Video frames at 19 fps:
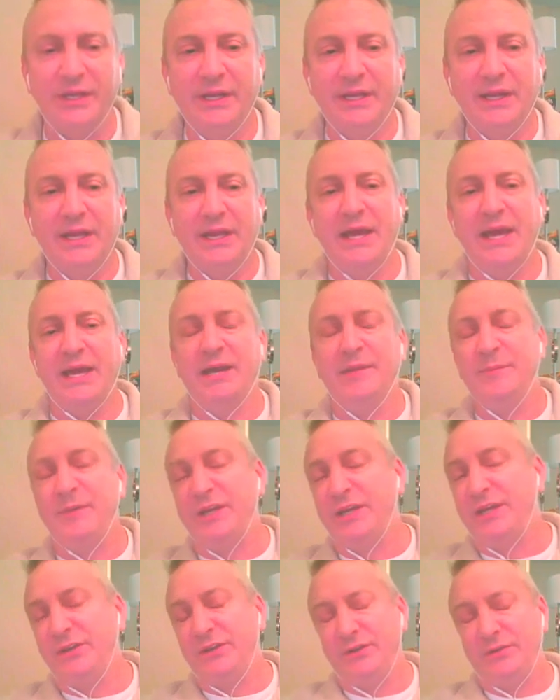and I'm
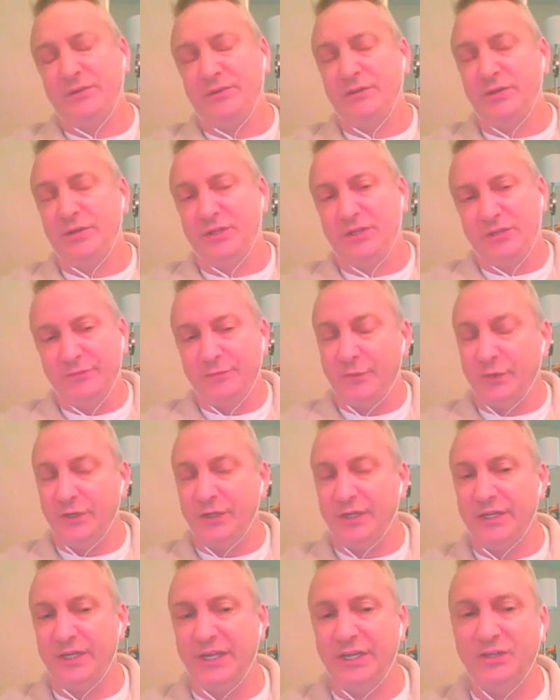going to convert
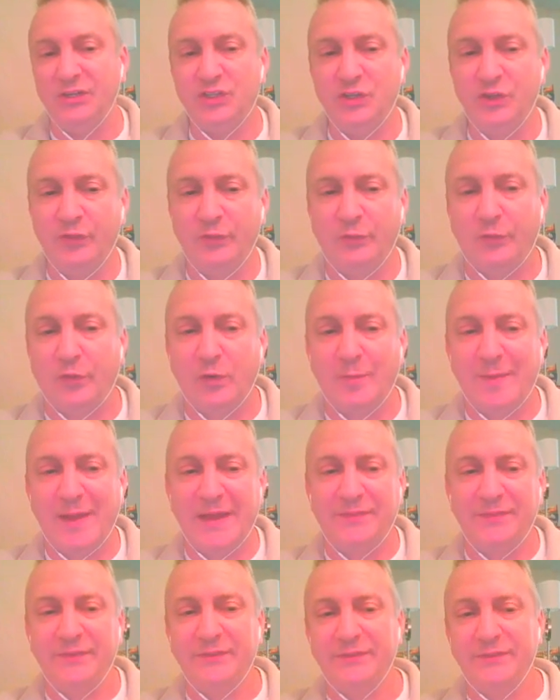it into the format
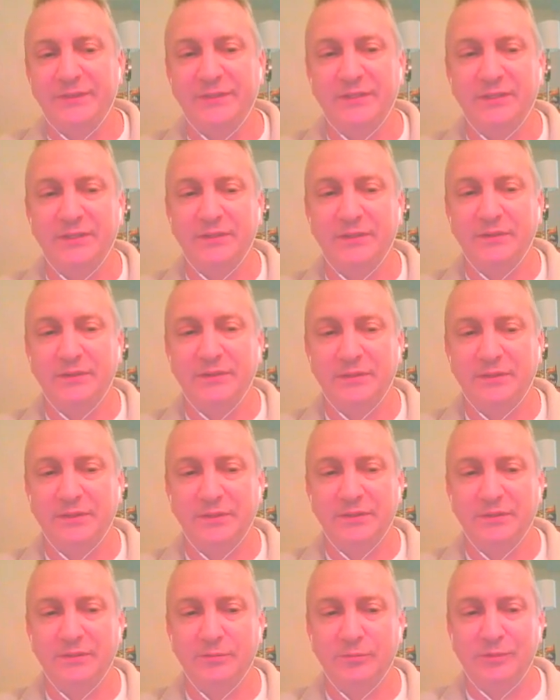that
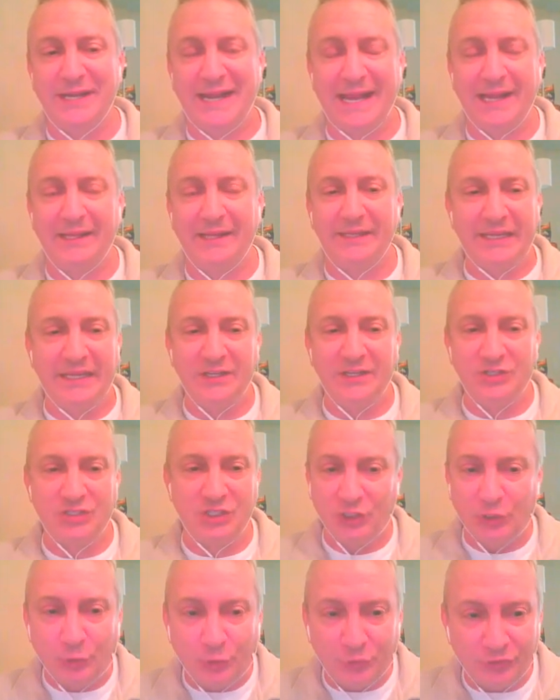the Reality Engine
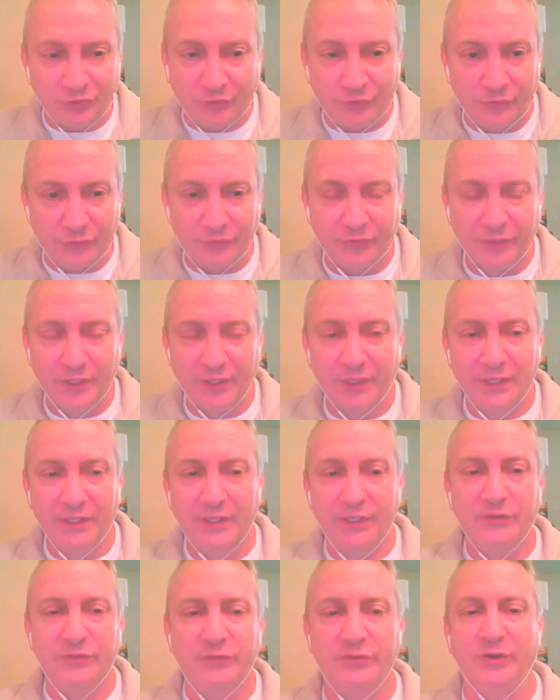uses.
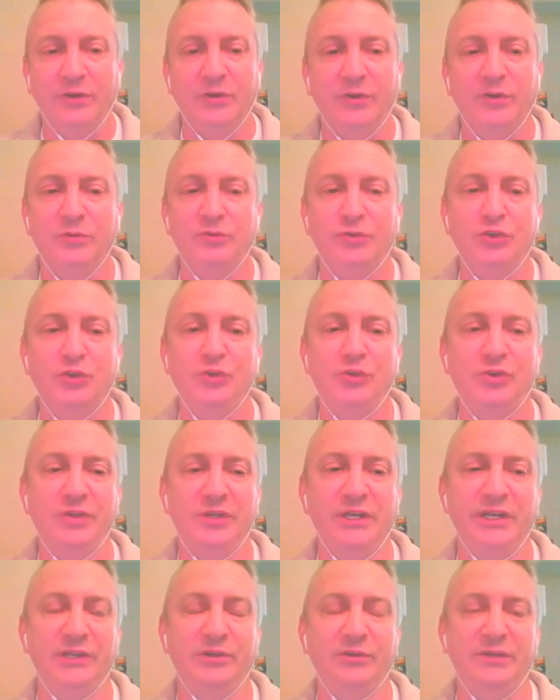So you could
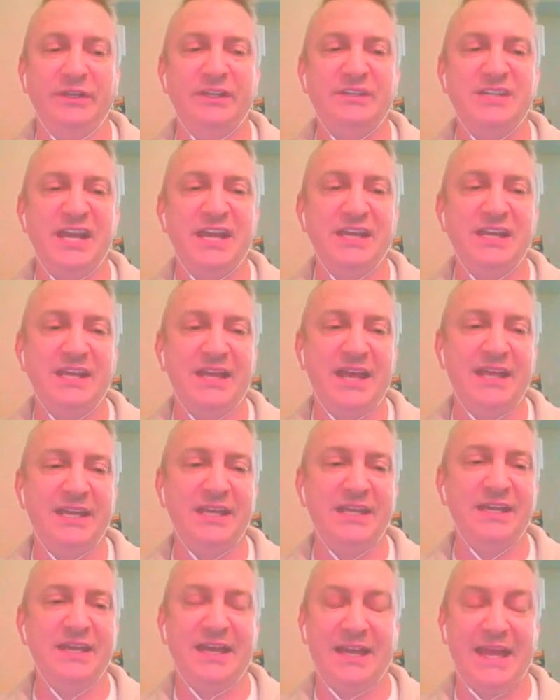literally take any
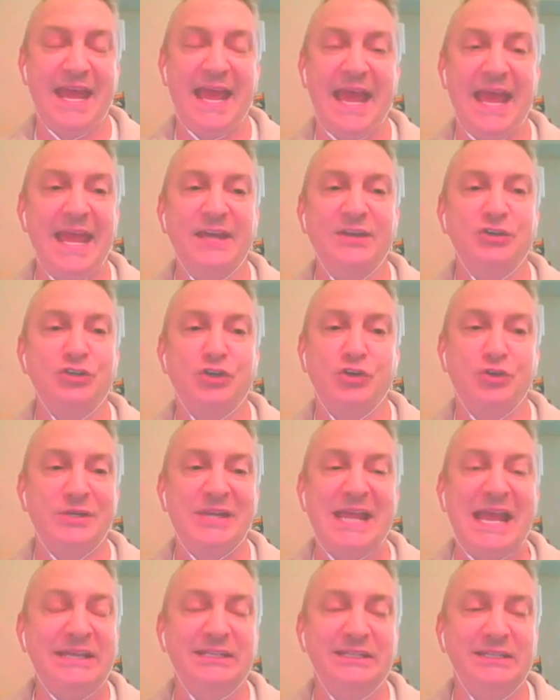
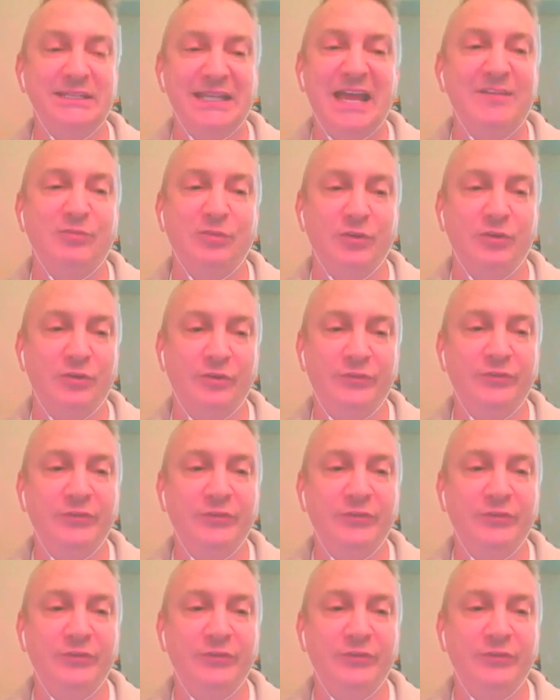hand-created levels,